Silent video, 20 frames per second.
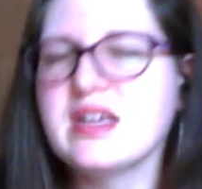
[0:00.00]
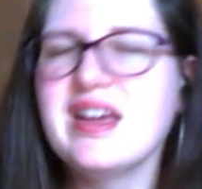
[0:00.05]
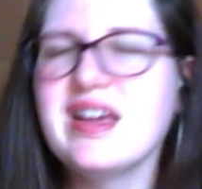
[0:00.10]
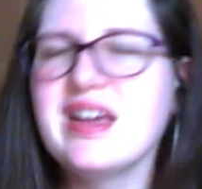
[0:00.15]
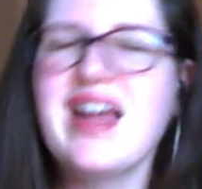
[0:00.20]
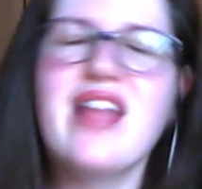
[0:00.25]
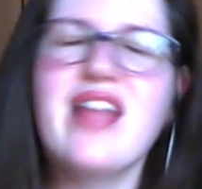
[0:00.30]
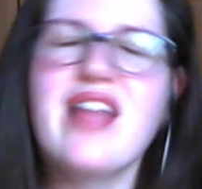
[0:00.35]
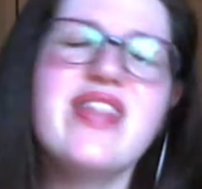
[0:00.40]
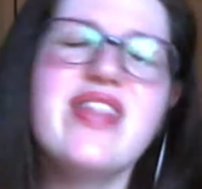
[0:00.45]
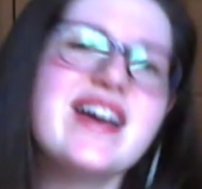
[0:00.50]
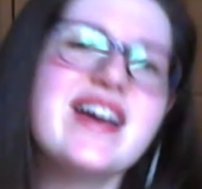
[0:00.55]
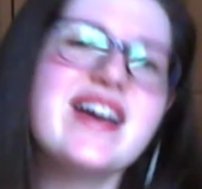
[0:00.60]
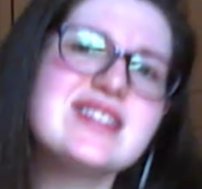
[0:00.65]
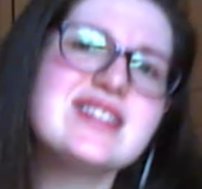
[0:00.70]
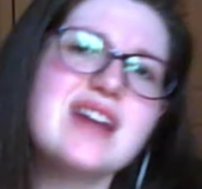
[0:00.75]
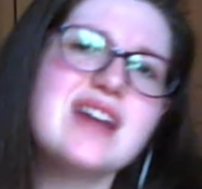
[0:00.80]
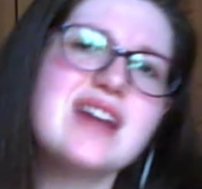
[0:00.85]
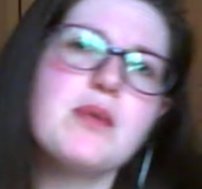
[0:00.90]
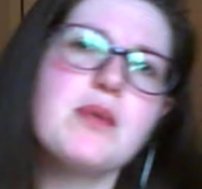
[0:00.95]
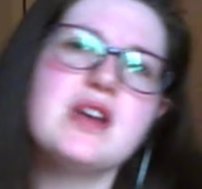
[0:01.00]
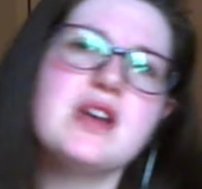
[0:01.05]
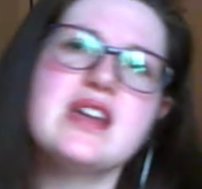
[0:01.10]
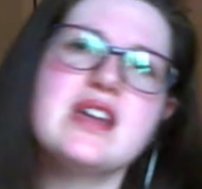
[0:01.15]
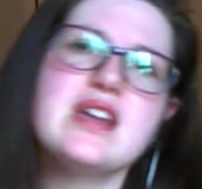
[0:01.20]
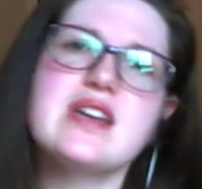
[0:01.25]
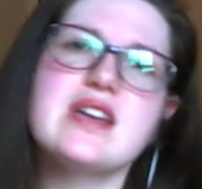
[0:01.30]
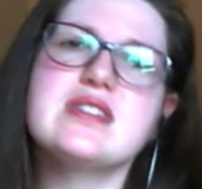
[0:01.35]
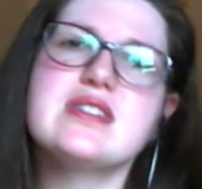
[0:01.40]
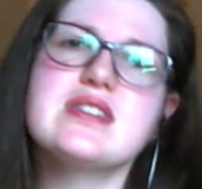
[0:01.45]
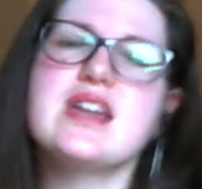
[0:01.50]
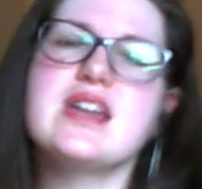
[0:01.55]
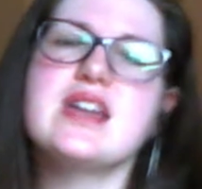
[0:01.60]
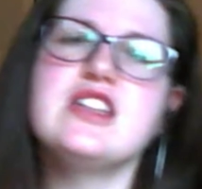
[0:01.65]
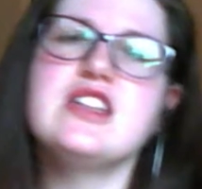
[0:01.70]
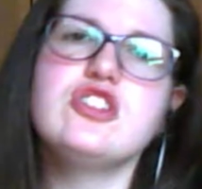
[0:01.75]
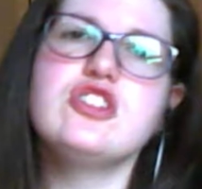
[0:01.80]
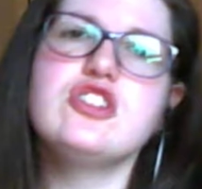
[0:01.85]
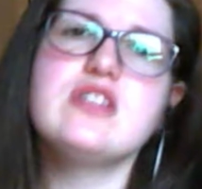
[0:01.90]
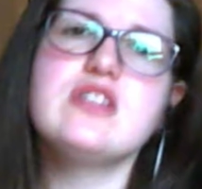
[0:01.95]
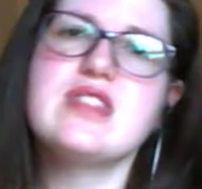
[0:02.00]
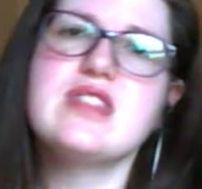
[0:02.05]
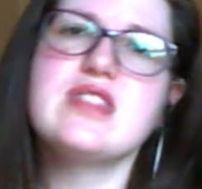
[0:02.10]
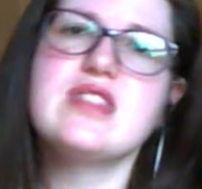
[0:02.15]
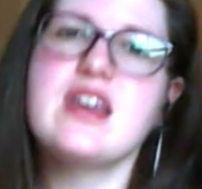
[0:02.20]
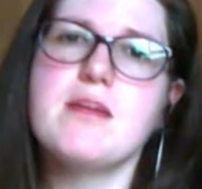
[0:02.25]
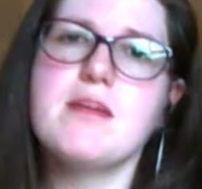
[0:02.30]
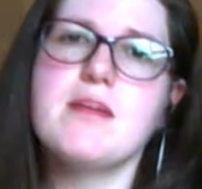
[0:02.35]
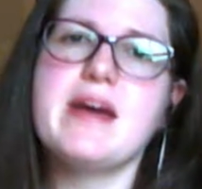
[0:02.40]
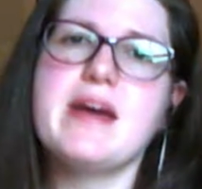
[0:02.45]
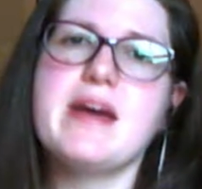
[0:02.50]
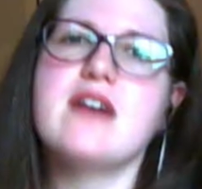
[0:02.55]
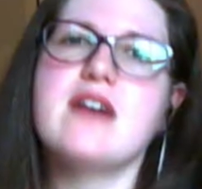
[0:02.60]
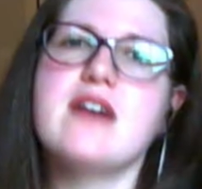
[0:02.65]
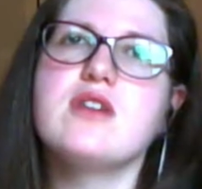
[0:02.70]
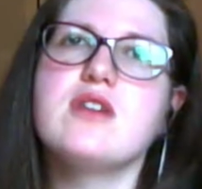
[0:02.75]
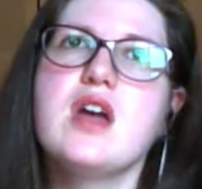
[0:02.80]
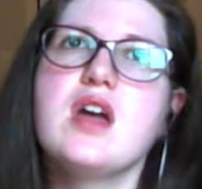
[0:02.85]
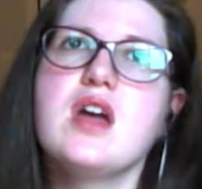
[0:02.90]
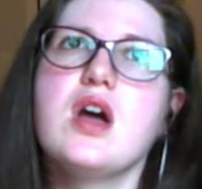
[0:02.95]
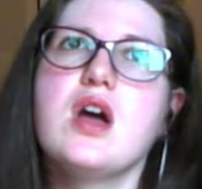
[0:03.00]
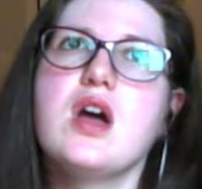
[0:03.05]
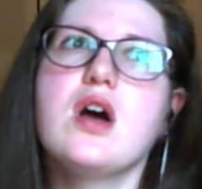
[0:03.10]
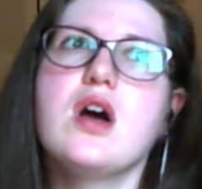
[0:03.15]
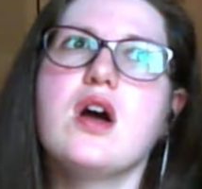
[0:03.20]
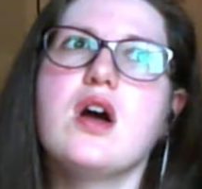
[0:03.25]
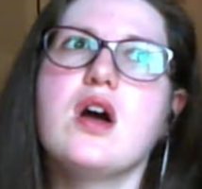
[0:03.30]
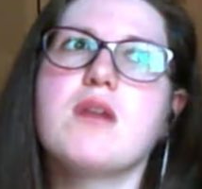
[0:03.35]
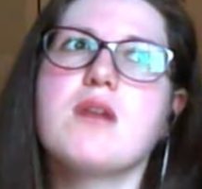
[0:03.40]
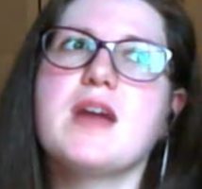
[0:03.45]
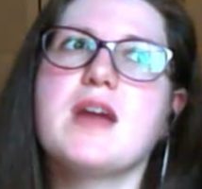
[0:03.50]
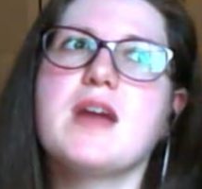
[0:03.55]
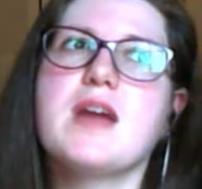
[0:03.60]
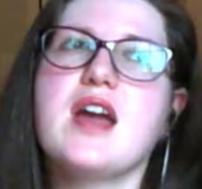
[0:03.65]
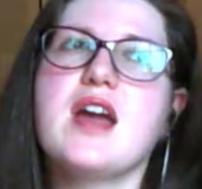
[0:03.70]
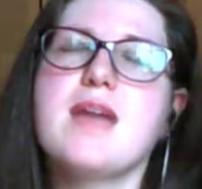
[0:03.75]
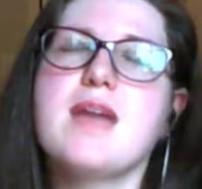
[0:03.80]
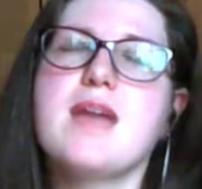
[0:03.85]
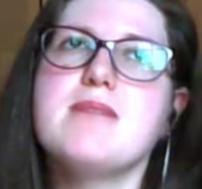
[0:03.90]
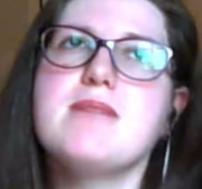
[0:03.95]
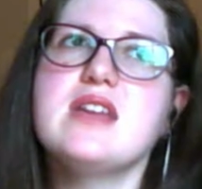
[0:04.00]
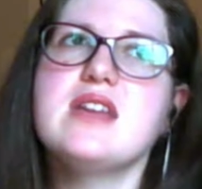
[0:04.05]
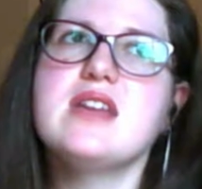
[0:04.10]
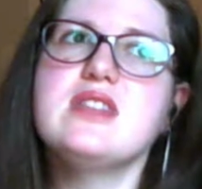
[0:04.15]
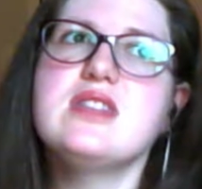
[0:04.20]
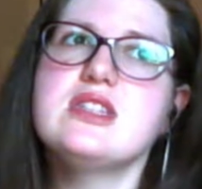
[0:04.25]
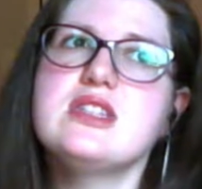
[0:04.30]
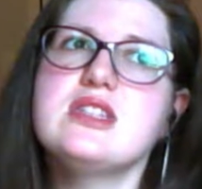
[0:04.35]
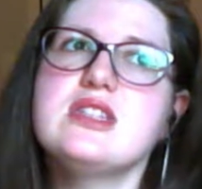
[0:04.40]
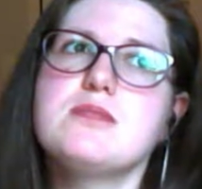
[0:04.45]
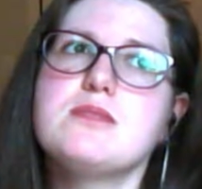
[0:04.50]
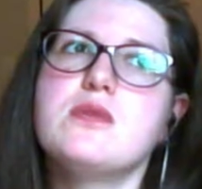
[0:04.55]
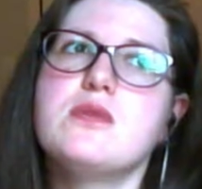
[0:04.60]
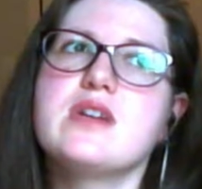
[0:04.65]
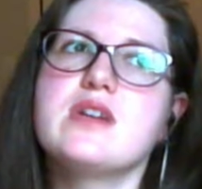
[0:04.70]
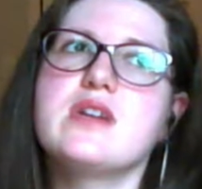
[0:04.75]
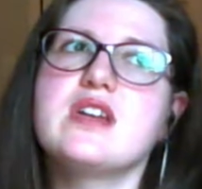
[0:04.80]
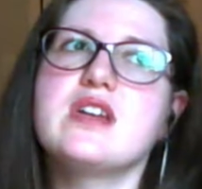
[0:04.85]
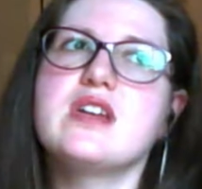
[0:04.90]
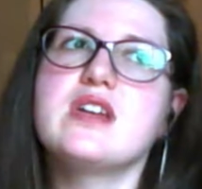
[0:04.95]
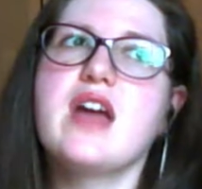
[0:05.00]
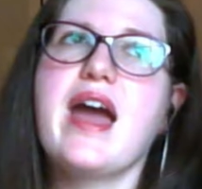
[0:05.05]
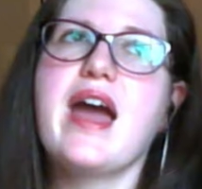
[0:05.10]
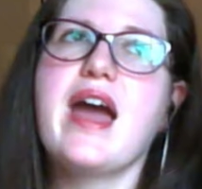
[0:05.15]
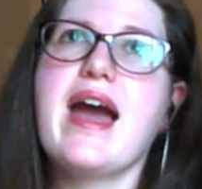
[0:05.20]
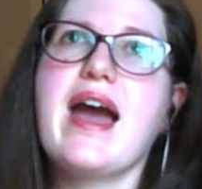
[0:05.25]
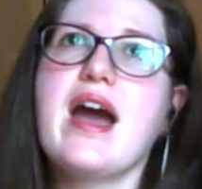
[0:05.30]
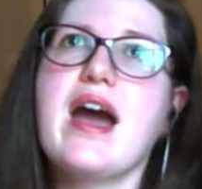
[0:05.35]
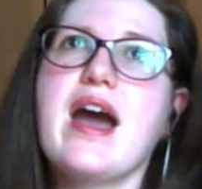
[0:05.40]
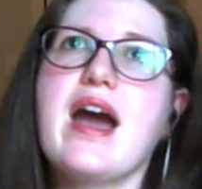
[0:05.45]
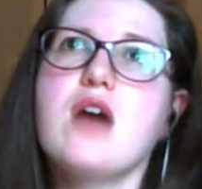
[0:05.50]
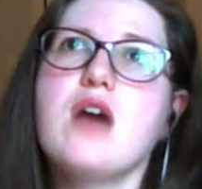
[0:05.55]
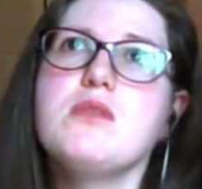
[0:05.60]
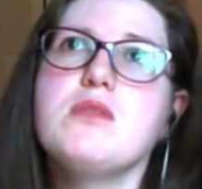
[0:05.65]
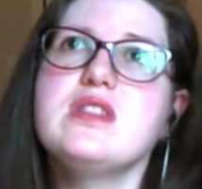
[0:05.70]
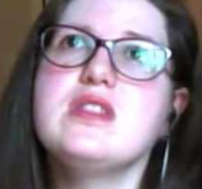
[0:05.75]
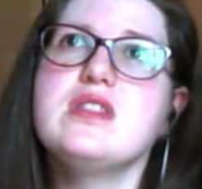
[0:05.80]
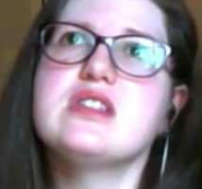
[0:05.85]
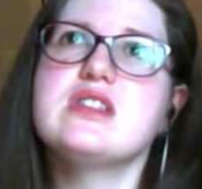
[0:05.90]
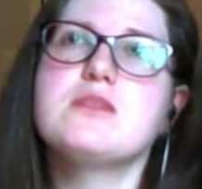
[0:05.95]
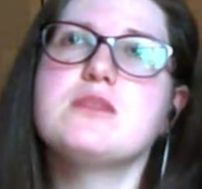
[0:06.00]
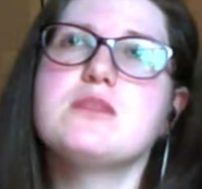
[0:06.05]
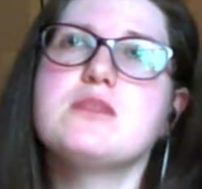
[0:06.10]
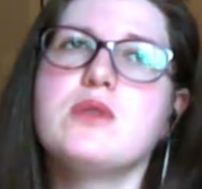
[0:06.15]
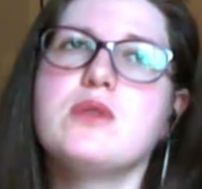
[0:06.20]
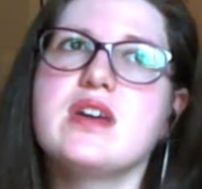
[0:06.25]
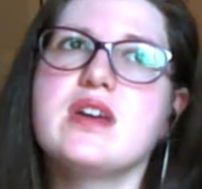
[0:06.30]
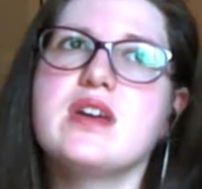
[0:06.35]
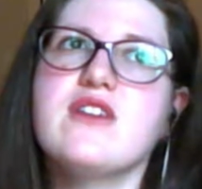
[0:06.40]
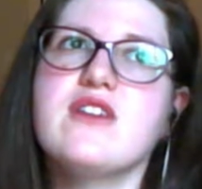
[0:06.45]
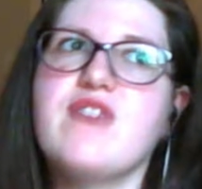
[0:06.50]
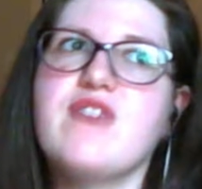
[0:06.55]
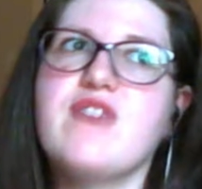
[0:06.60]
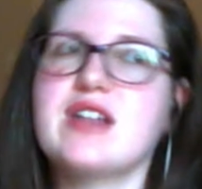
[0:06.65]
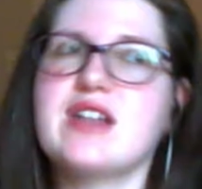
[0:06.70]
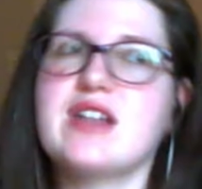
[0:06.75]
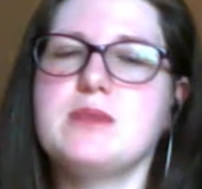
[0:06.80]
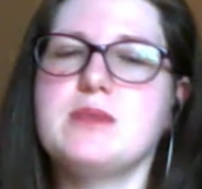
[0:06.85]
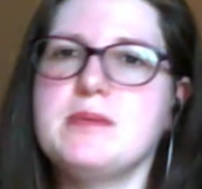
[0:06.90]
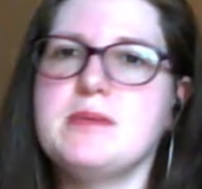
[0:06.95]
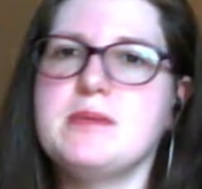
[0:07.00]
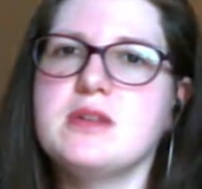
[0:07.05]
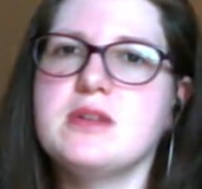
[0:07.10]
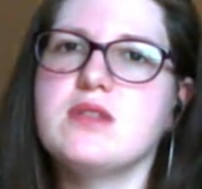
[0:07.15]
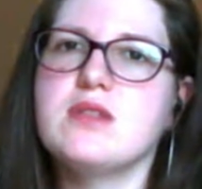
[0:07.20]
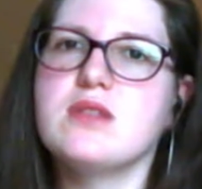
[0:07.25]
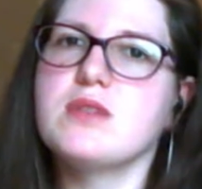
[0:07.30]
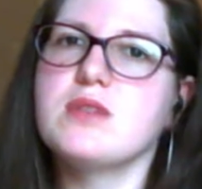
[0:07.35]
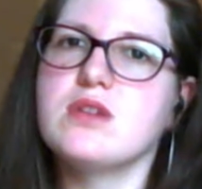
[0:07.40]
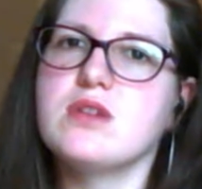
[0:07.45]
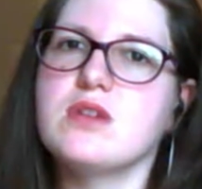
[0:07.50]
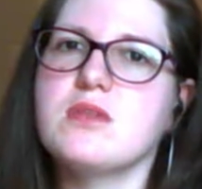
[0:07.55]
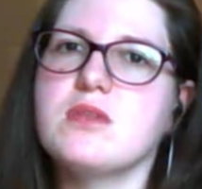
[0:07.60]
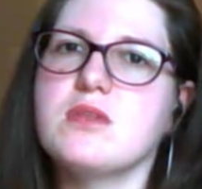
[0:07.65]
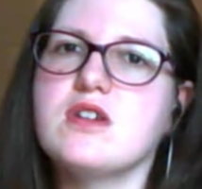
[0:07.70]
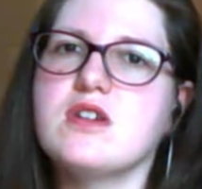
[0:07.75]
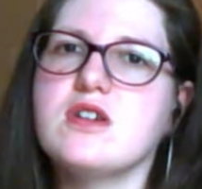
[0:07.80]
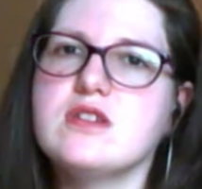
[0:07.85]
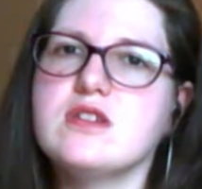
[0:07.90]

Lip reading: That's not what it is. I need you to think about, all right, I made this point. How would this point affect people in the real world?